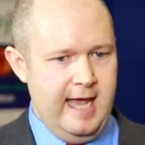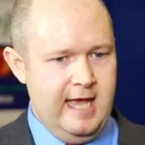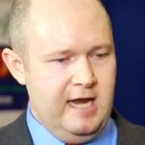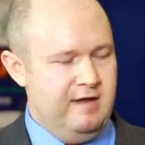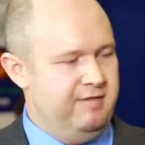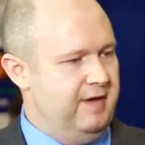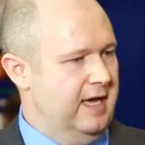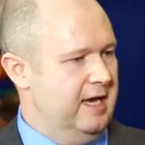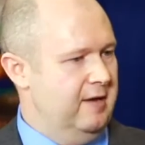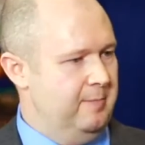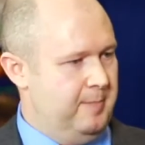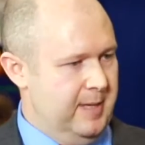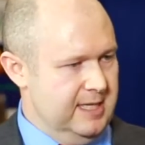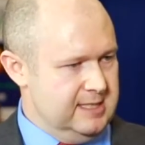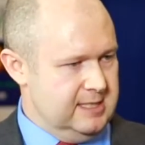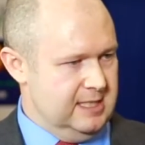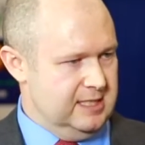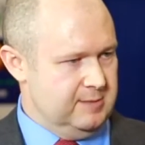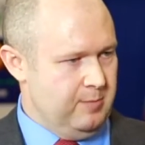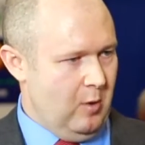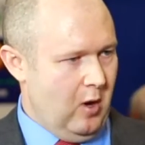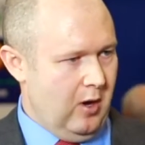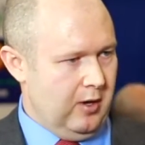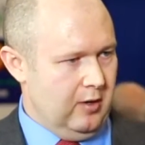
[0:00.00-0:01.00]
innovative
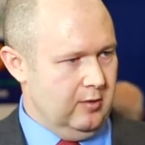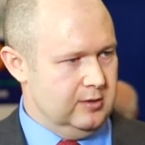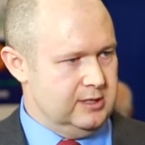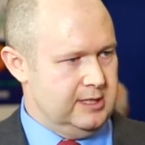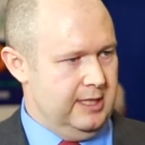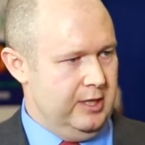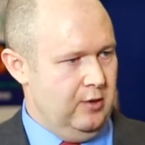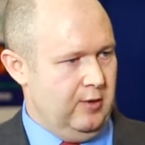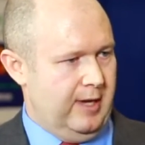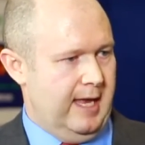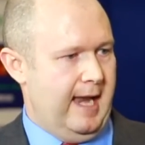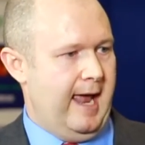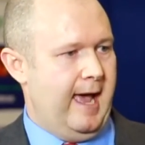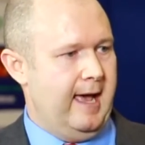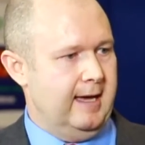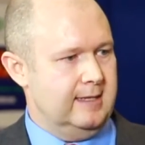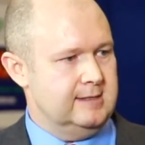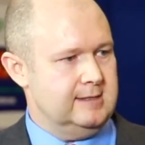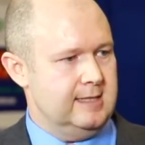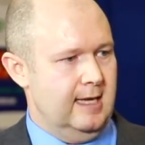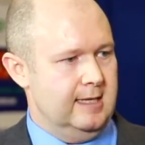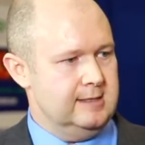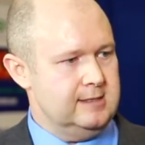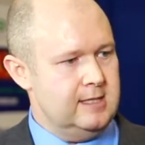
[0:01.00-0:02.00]
business models that you can
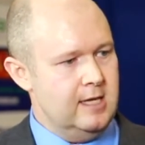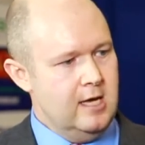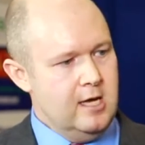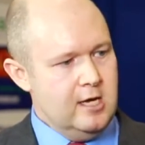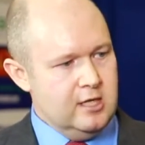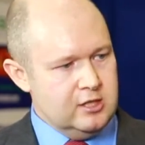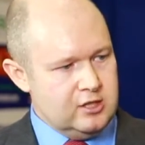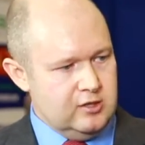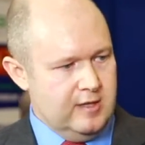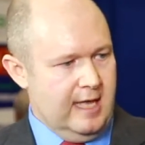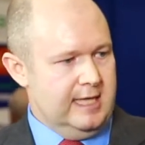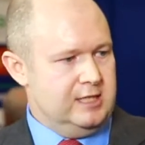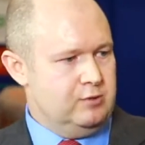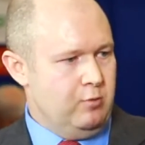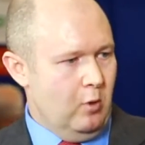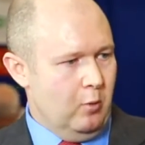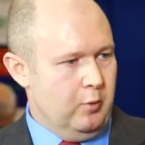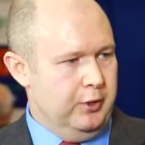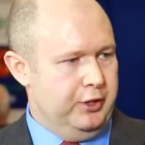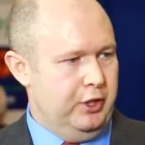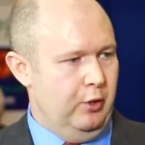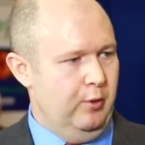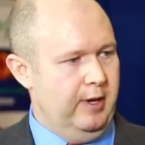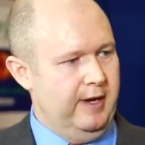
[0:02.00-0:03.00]
access. So that's
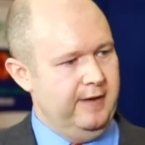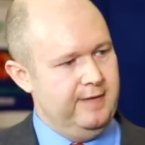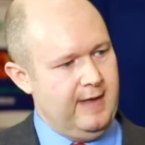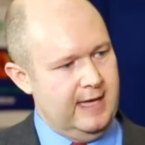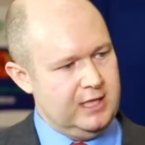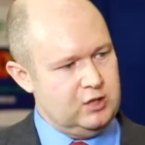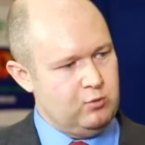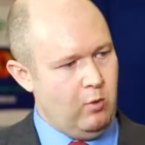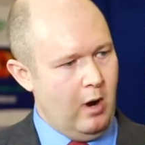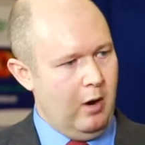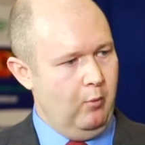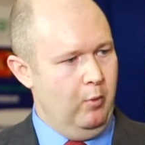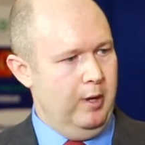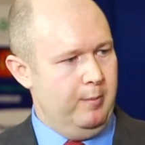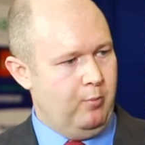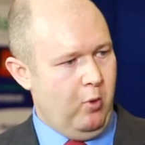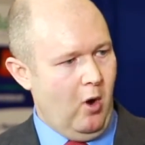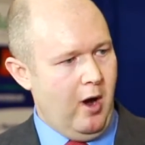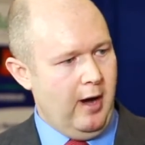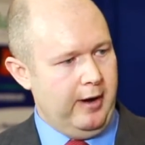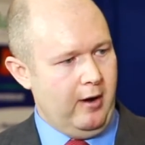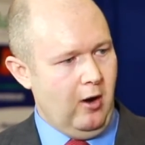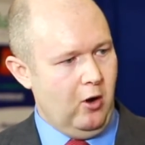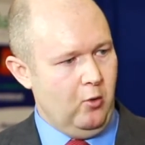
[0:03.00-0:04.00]
what we're doing, and that's why we
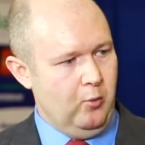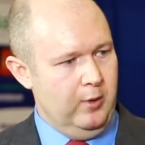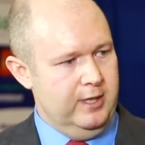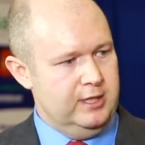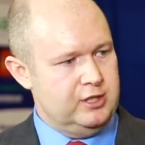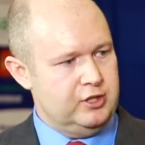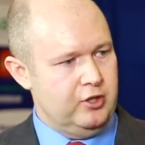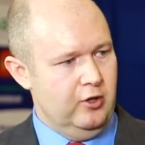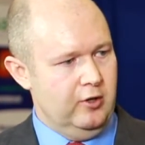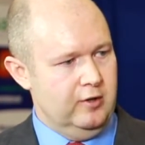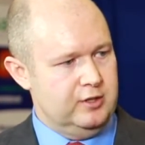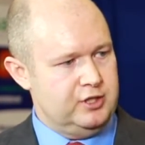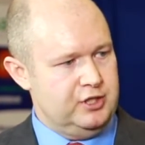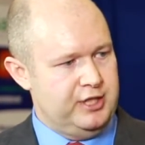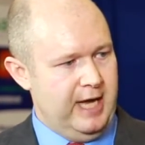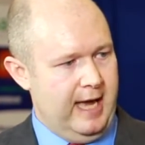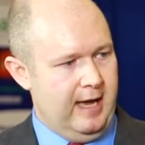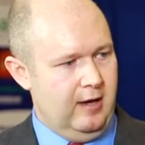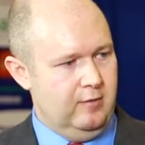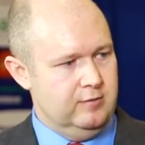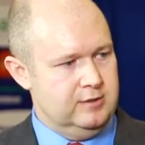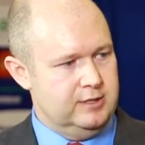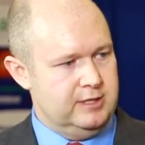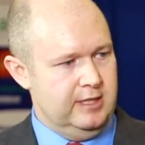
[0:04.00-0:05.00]
brought our research
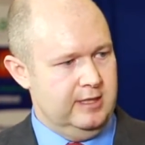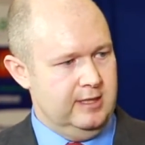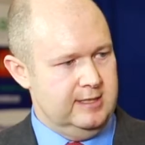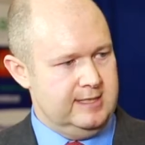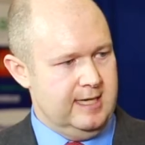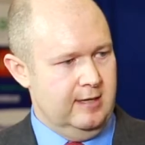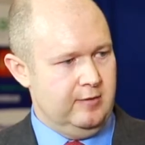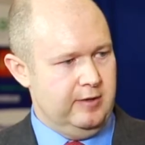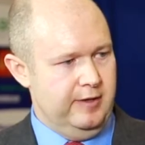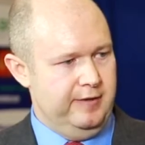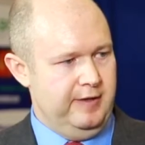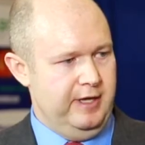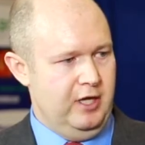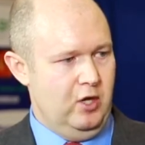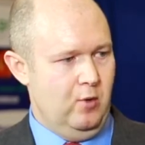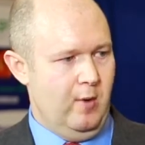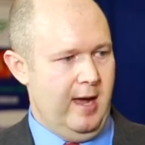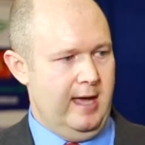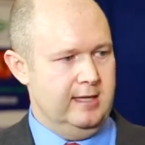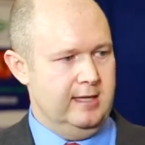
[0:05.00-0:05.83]
down to the